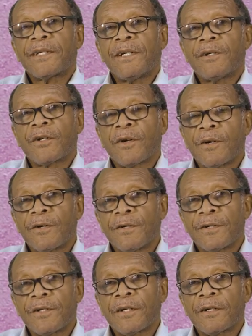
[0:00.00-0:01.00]
T.
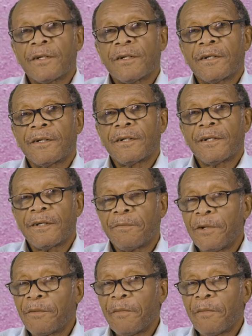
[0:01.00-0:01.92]
George, but